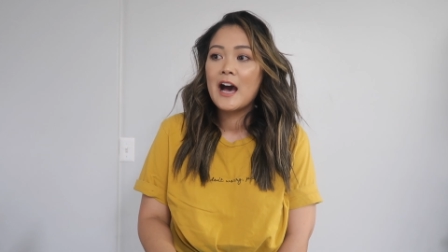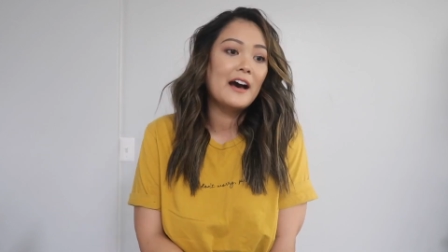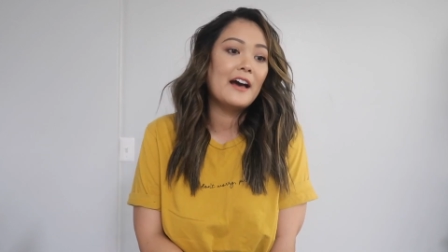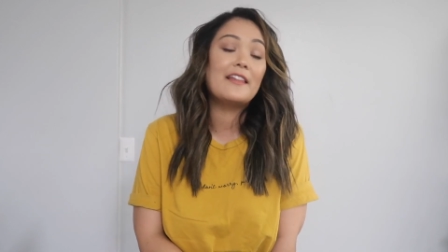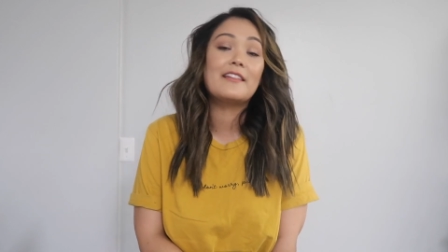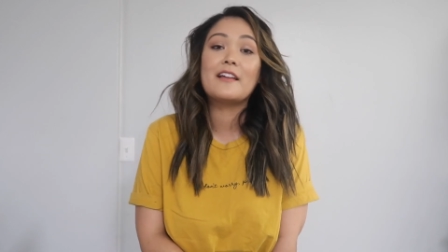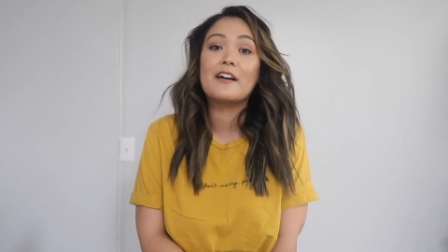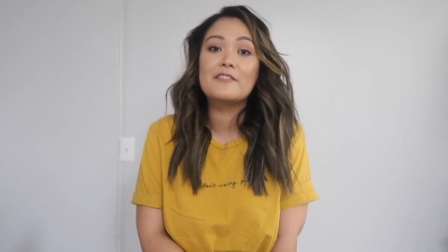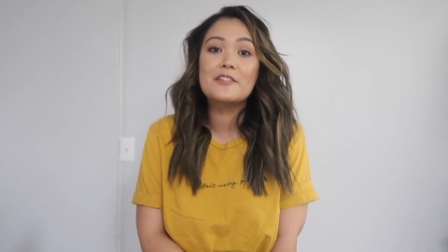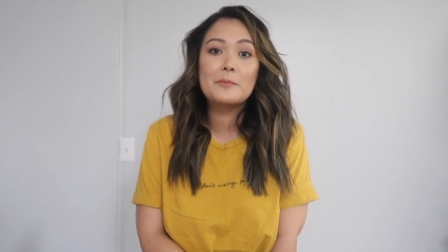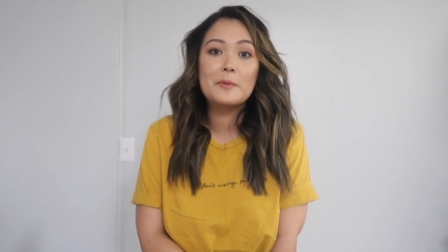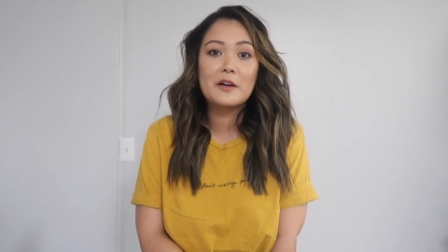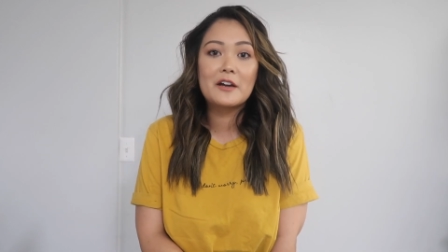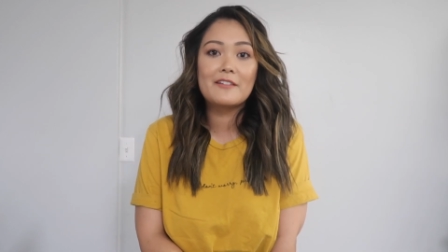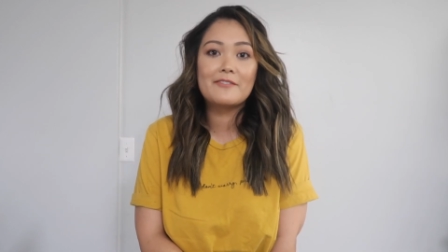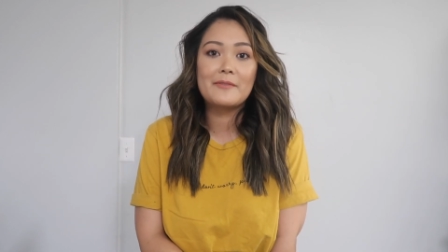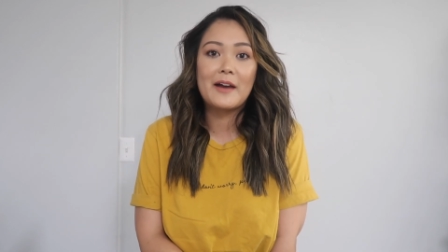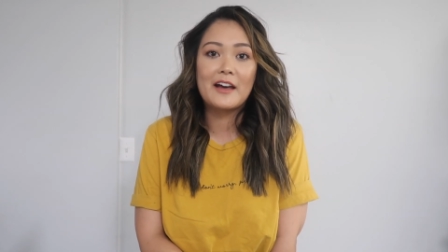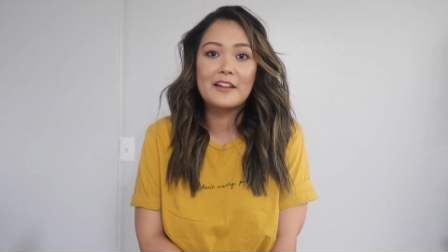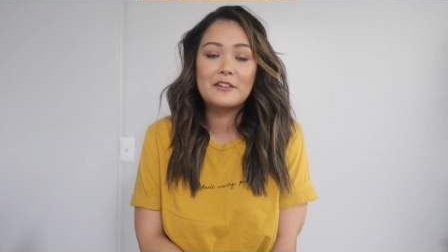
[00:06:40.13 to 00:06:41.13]
I love the book
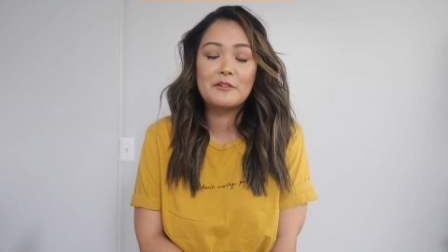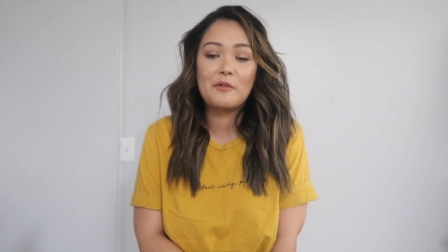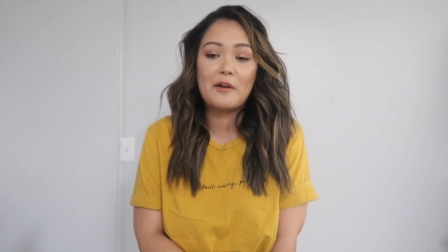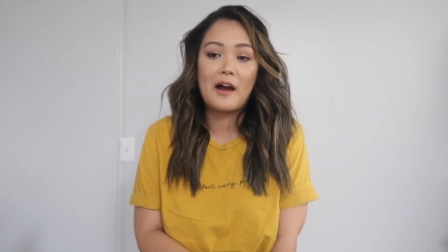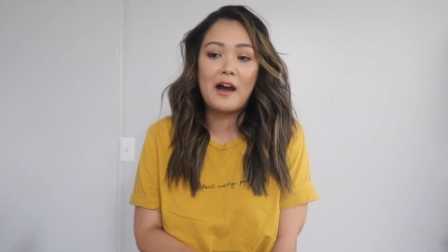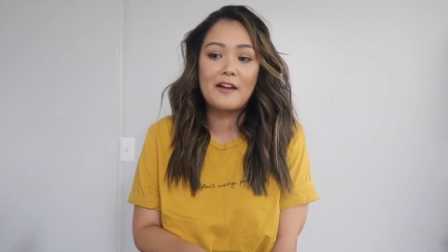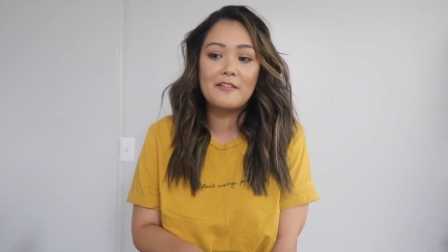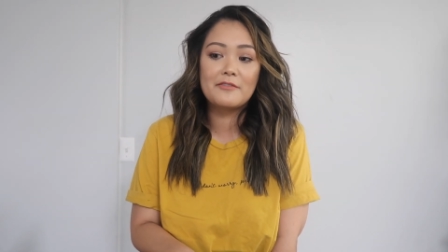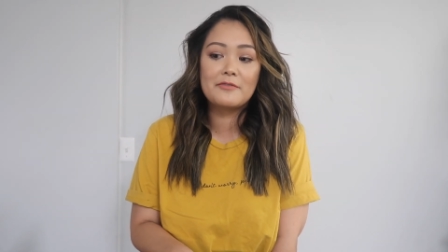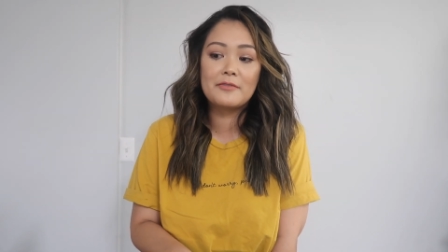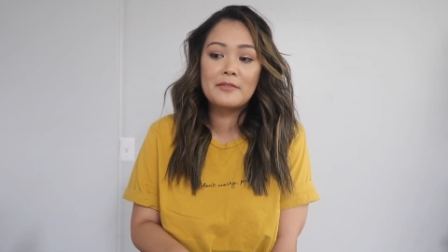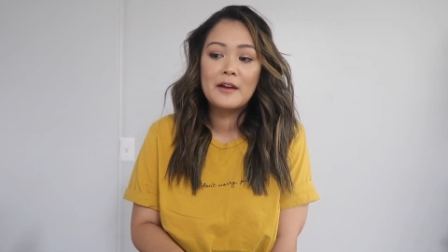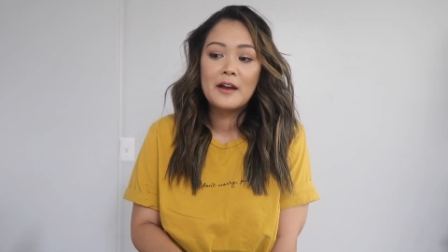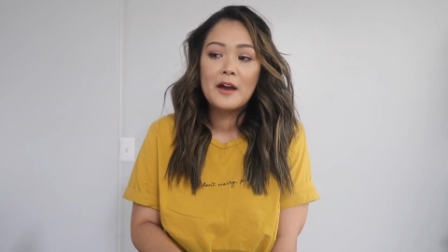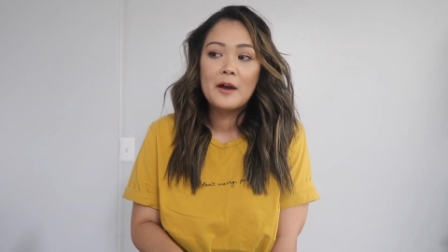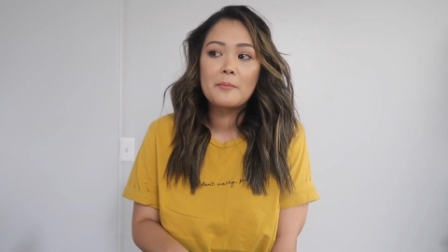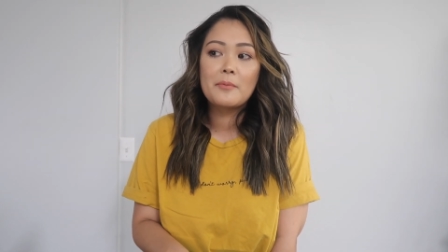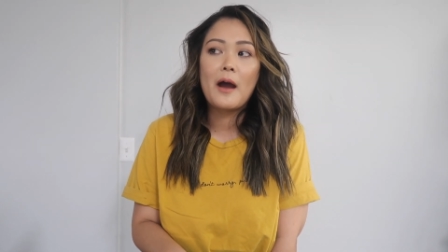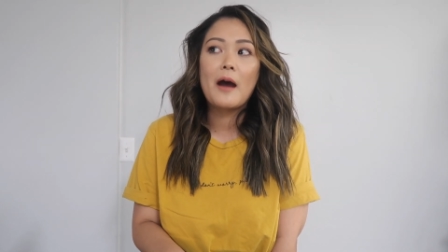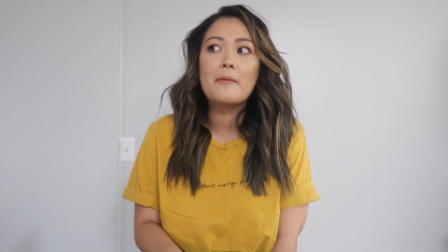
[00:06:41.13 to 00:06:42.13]
of Matthew. I've
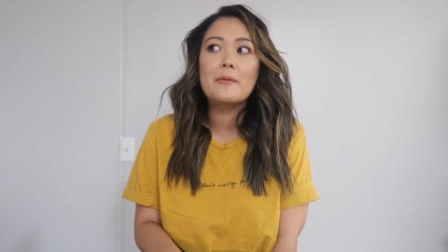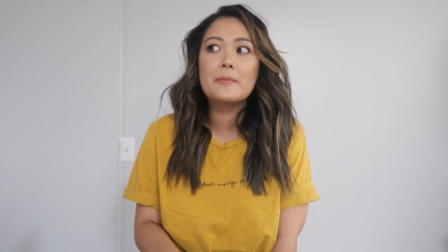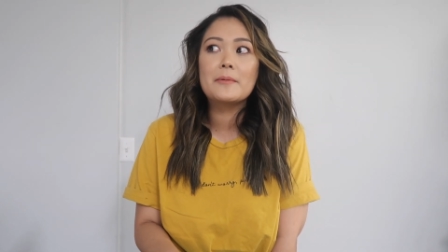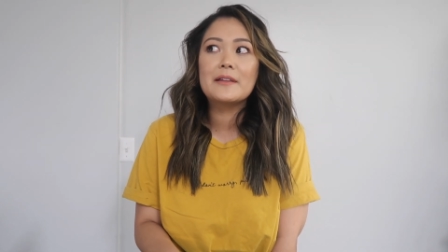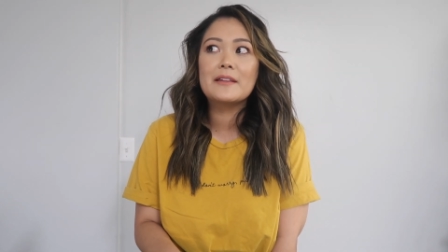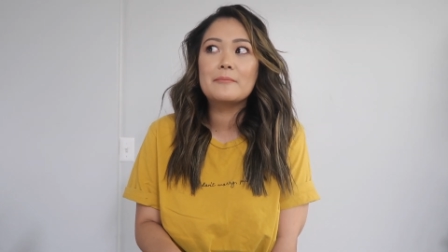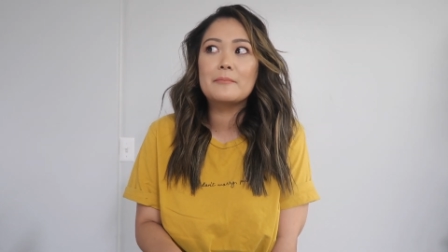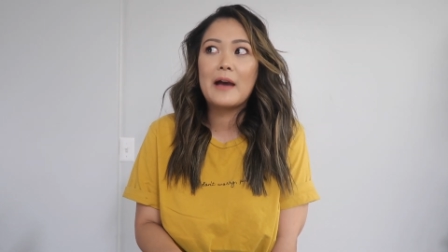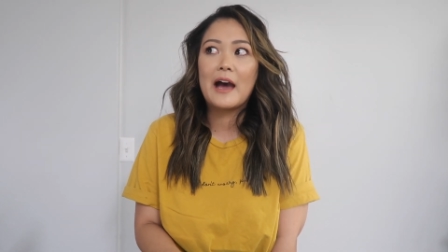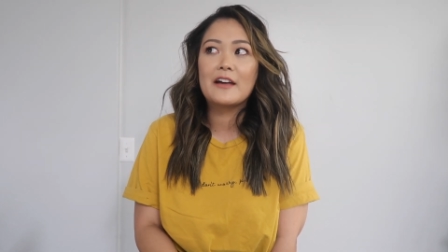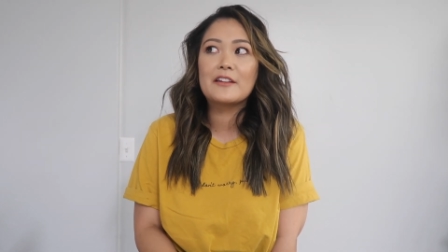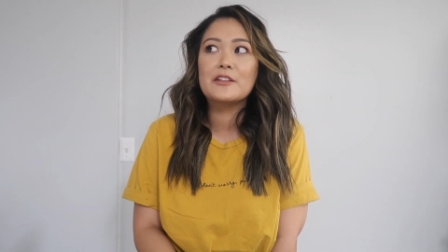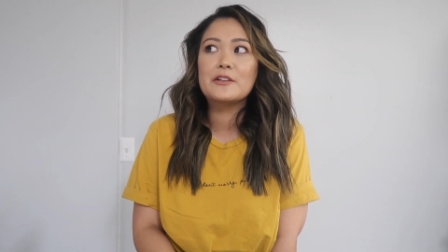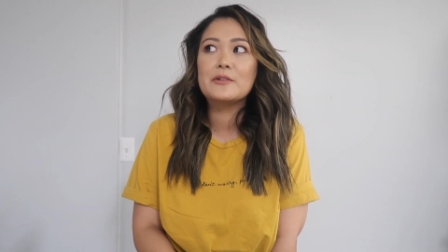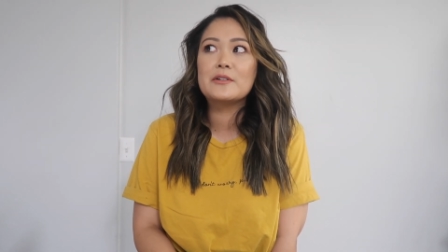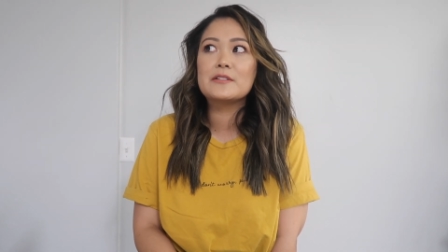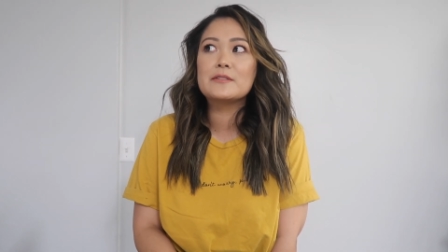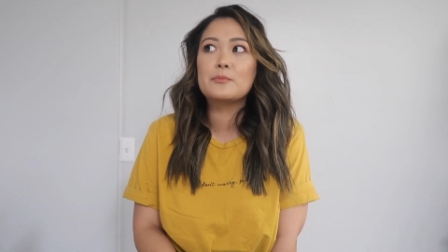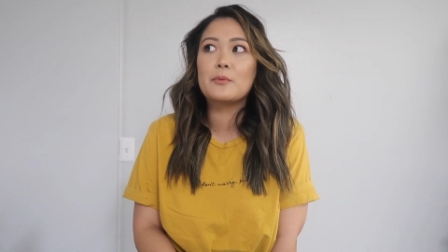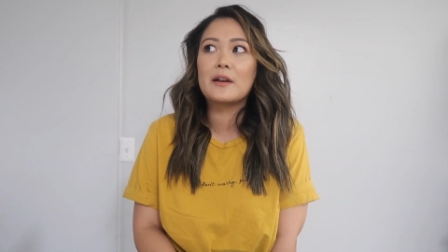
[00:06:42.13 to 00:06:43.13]
probably
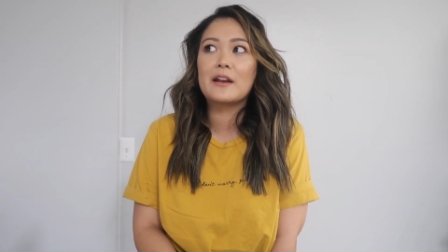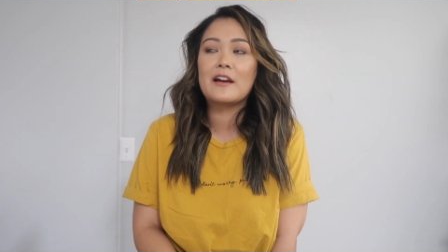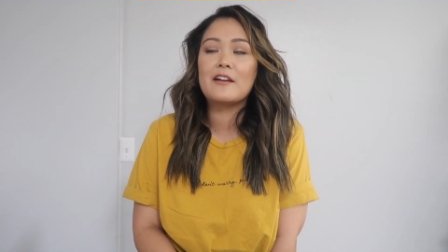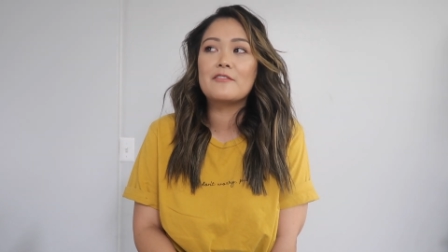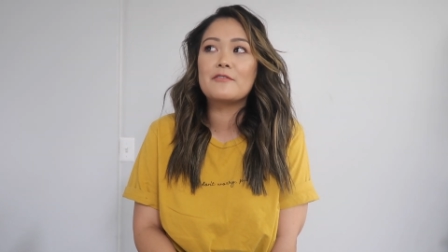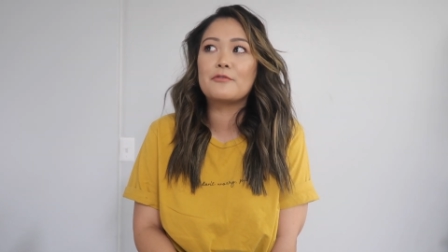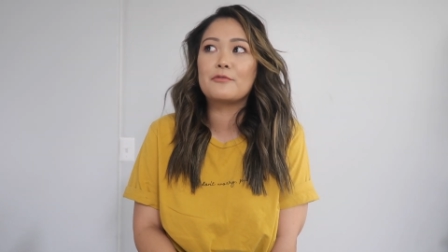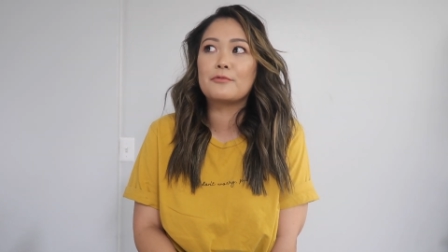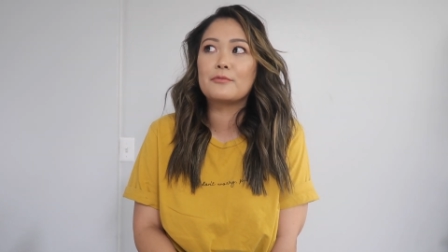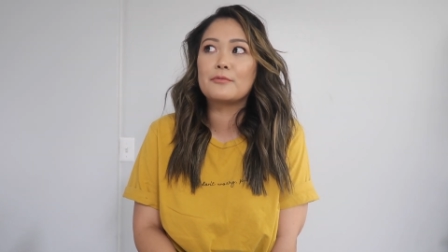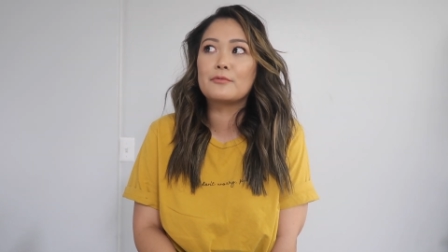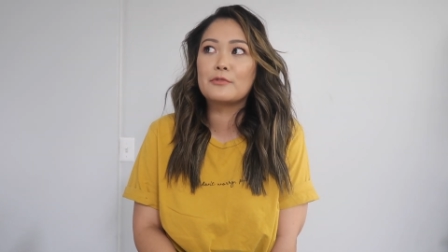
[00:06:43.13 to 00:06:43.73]
Matthew is what I've